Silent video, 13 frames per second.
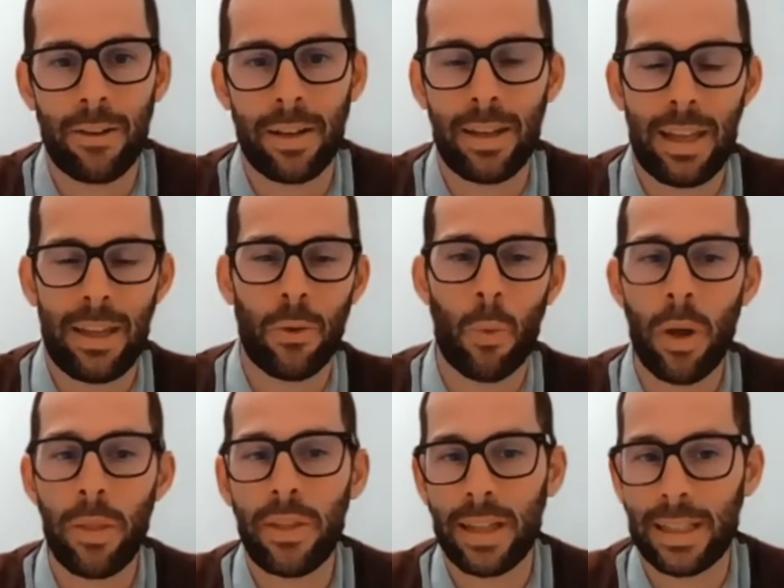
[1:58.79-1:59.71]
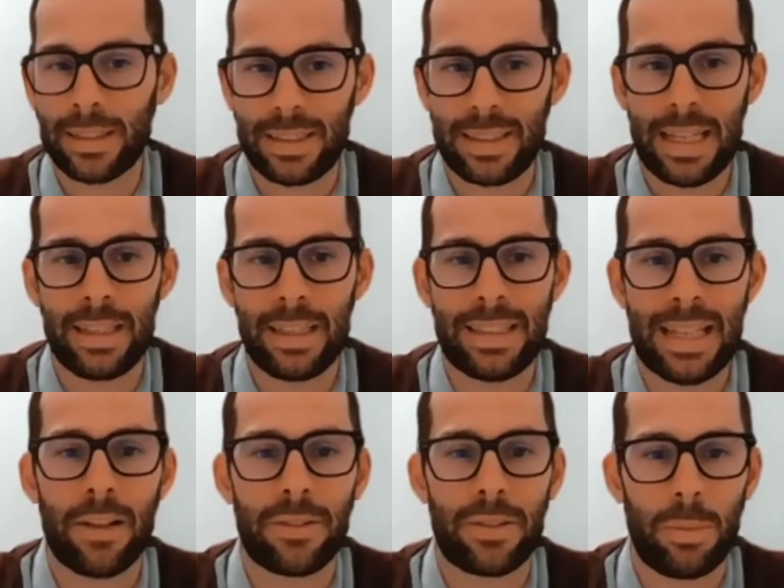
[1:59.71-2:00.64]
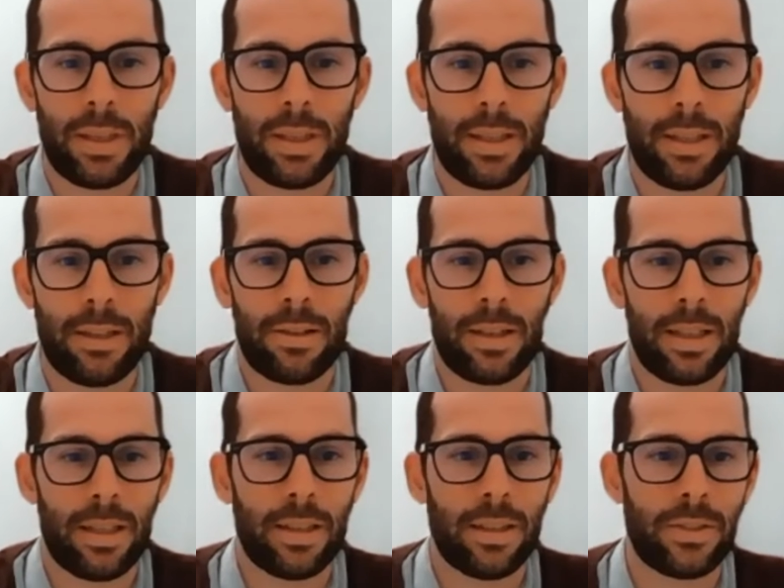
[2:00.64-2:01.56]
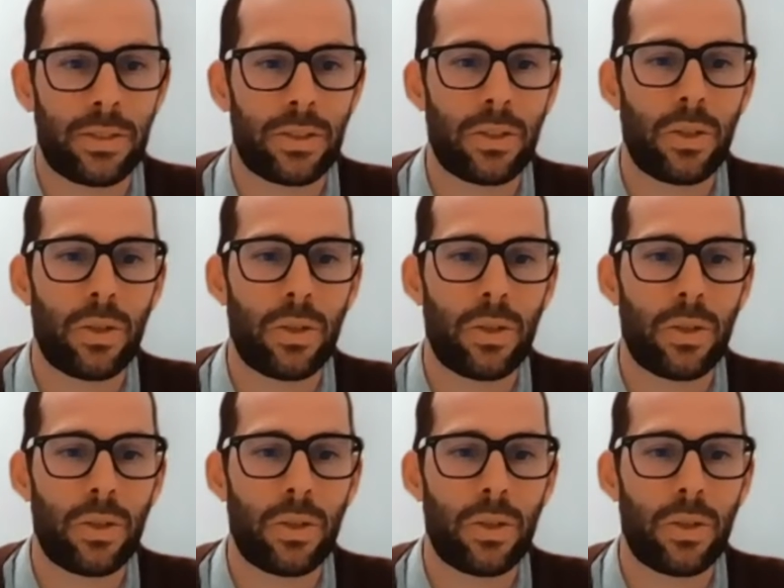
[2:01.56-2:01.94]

And, and the one thing that stands out to me here is,